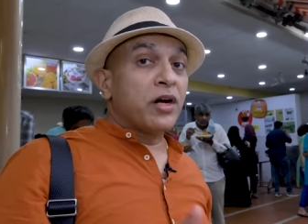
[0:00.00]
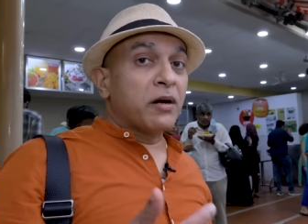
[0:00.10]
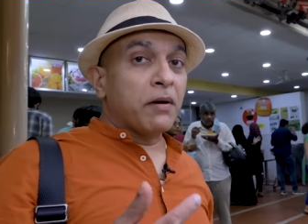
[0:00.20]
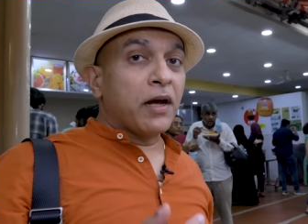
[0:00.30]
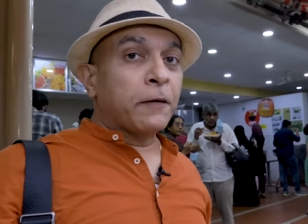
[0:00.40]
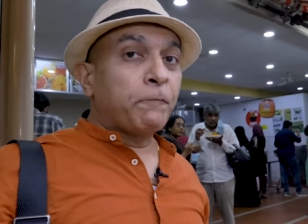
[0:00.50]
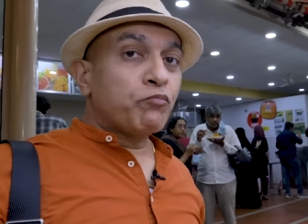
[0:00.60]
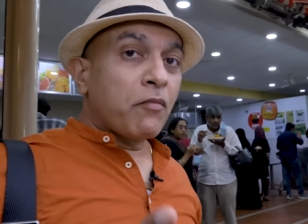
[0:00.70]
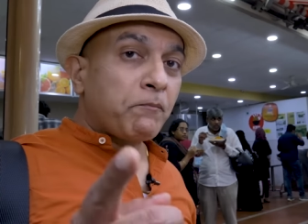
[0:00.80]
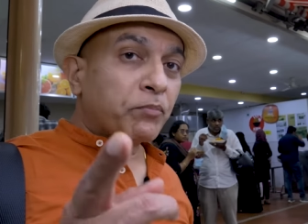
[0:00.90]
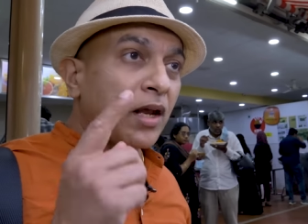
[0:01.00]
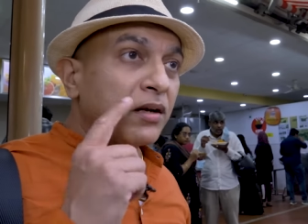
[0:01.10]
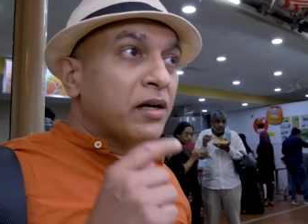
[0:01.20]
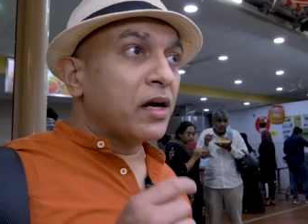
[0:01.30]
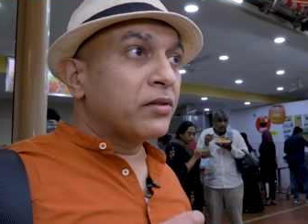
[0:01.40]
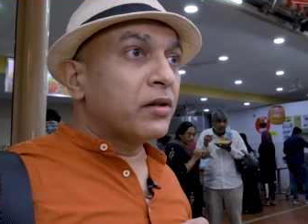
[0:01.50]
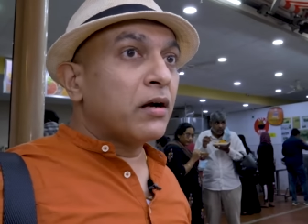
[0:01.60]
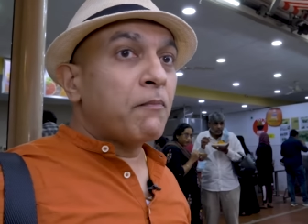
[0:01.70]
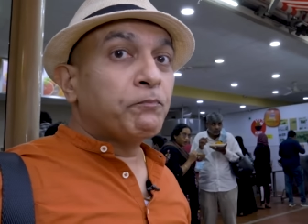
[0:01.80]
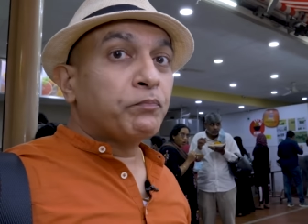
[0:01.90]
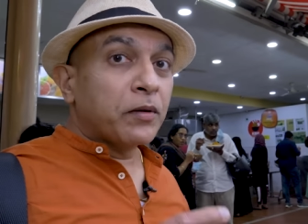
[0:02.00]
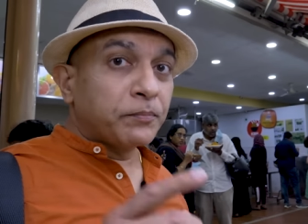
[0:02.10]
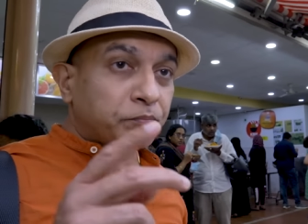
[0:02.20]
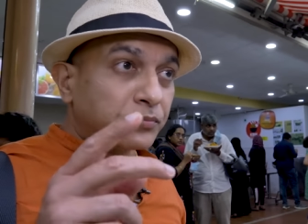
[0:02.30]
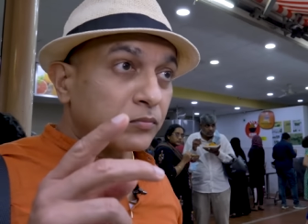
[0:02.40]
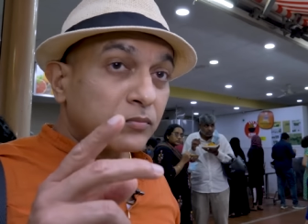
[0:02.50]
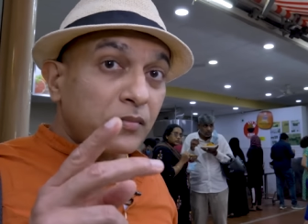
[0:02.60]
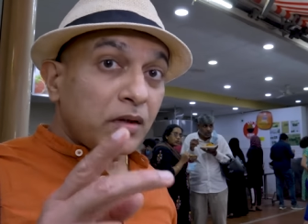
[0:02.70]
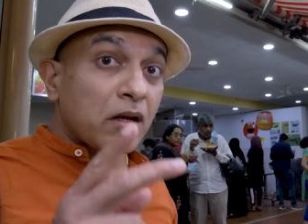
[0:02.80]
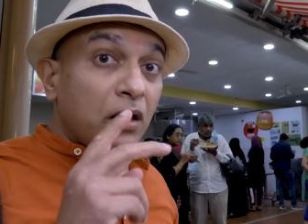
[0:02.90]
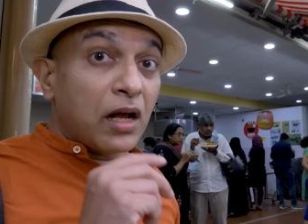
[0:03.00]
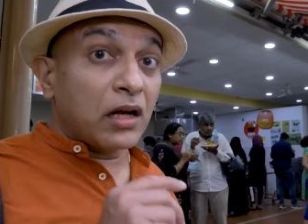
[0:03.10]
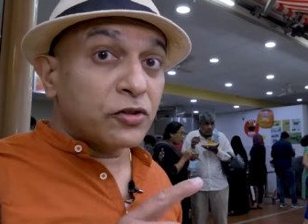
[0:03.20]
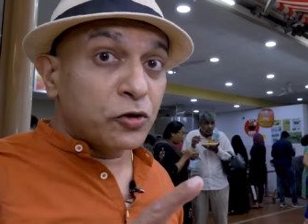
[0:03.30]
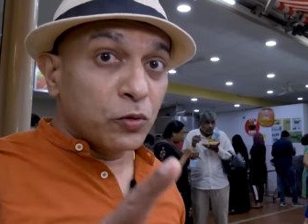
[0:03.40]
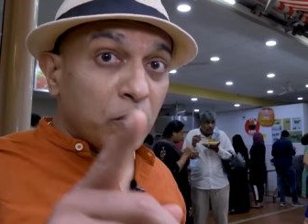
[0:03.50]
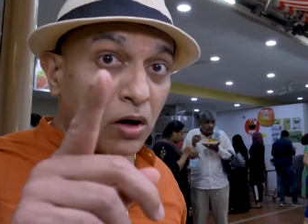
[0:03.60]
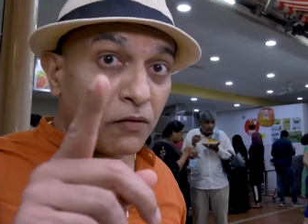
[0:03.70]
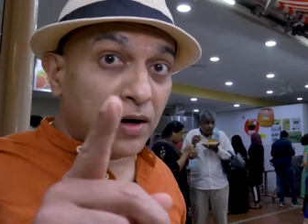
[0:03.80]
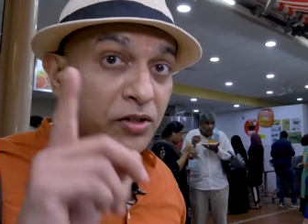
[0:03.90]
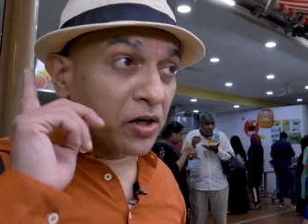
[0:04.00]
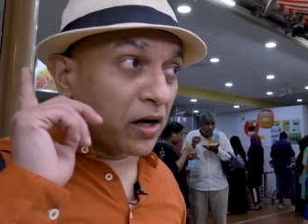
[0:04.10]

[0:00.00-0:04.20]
to head back and get the last two of our